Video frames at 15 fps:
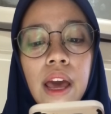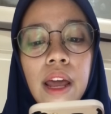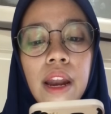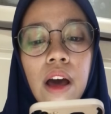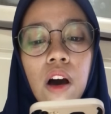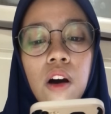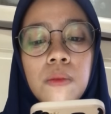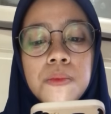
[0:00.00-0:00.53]

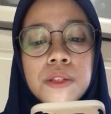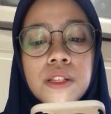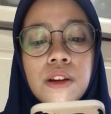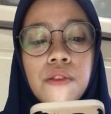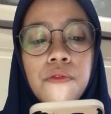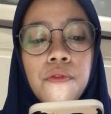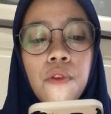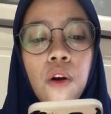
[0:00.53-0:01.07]
and
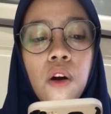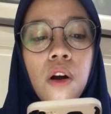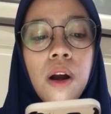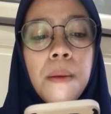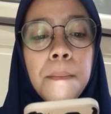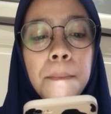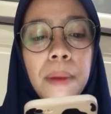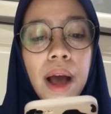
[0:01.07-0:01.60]
observe for
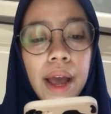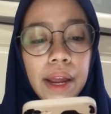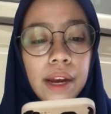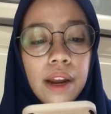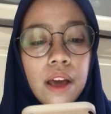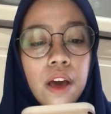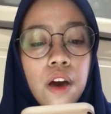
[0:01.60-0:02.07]
pain,